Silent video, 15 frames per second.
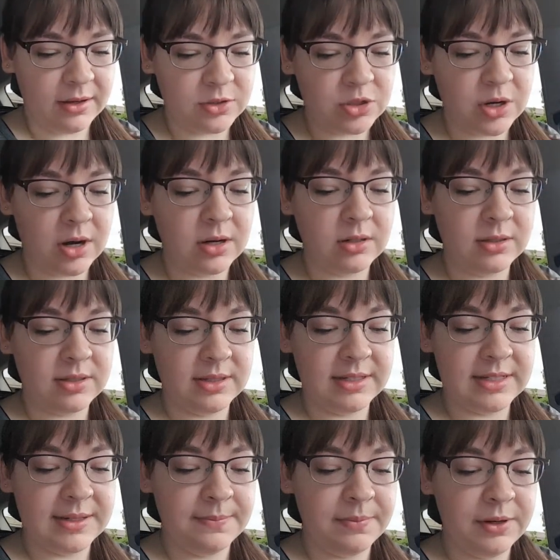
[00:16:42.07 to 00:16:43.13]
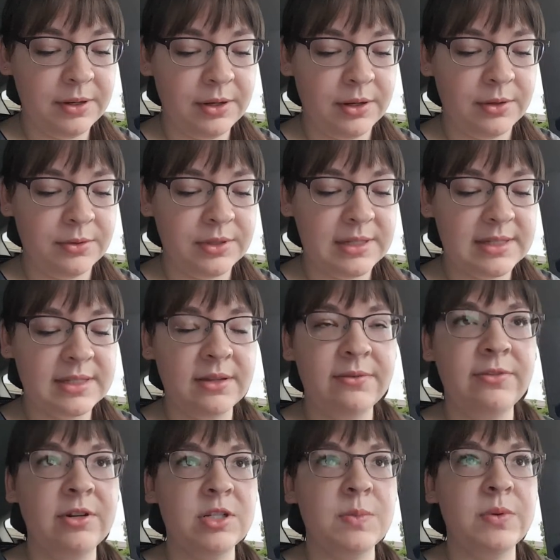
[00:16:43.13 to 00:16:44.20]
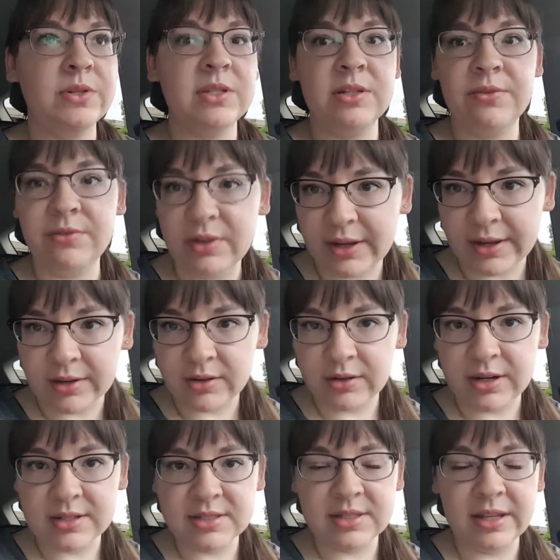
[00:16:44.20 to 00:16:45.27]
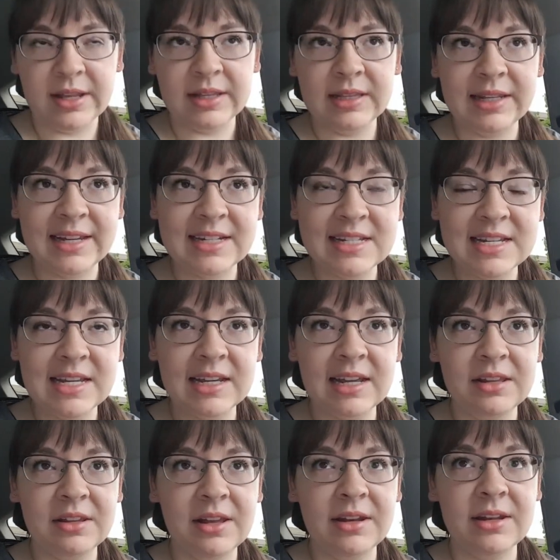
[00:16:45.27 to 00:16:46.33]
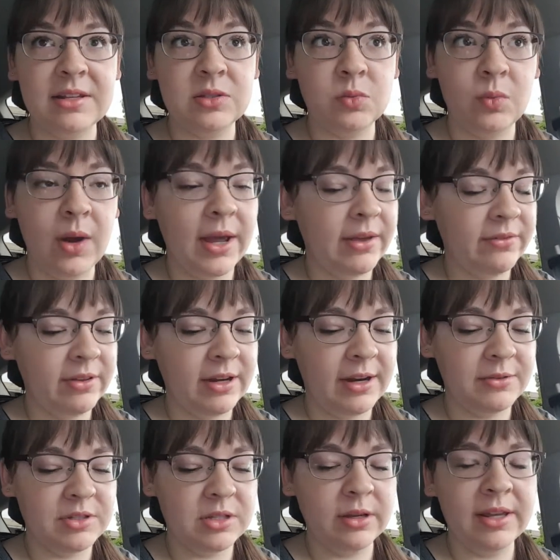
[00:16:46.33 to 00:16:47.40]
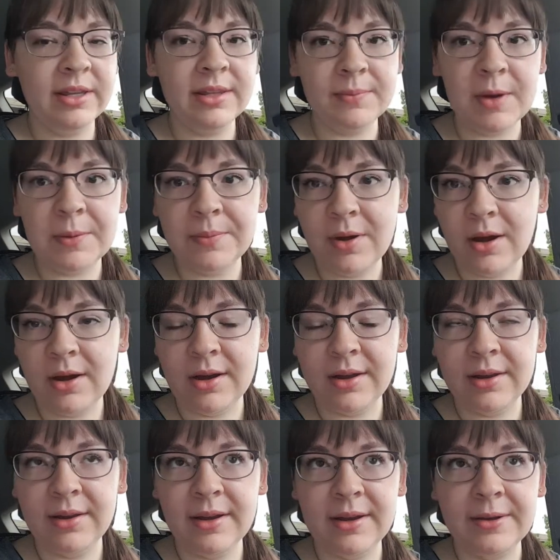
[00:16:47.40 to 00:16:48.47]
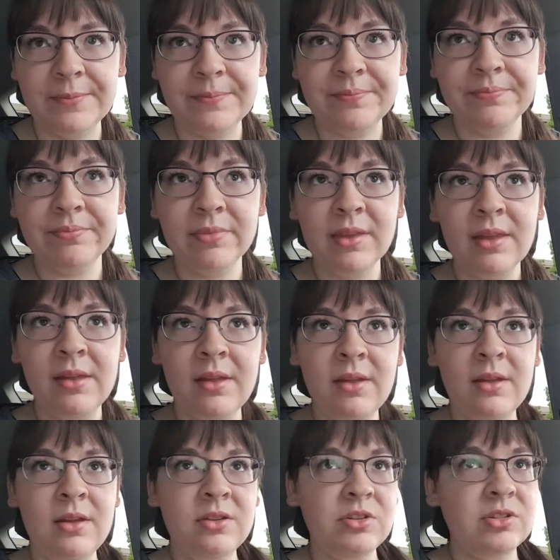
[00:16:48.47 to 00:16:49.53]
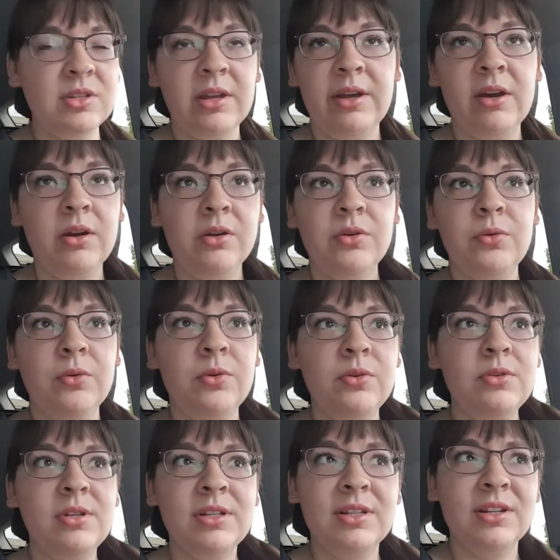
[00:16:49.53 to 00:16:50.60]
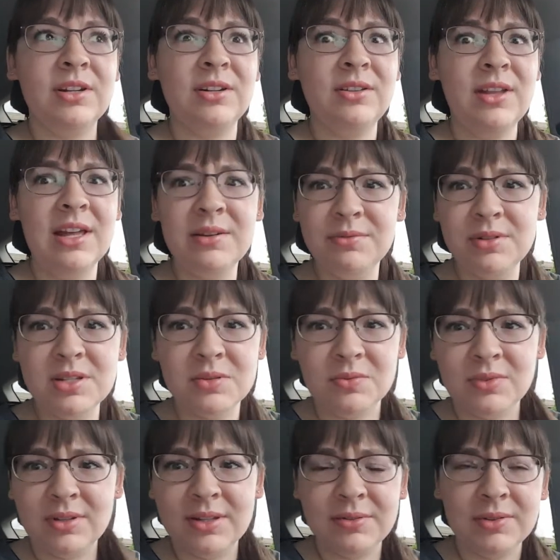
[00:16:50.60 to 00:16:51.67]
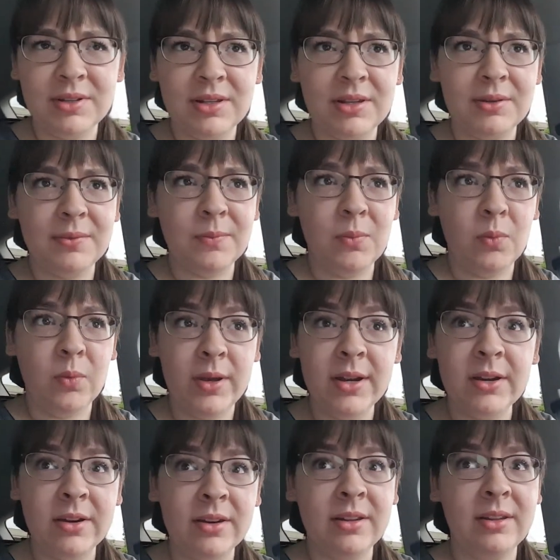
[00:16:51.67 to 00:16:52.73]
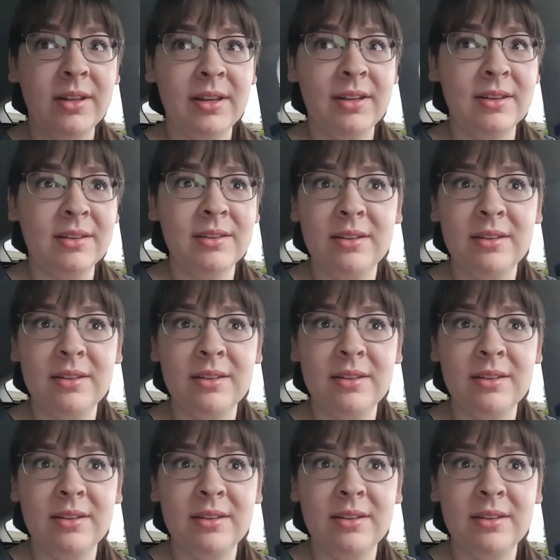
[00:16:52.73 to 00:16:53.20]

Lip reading: Charles Lindbergh, who is the first person to fly across the Atlantic, and then his wife. And I was looking them up on just like on Google, and their life was really, really weird, and like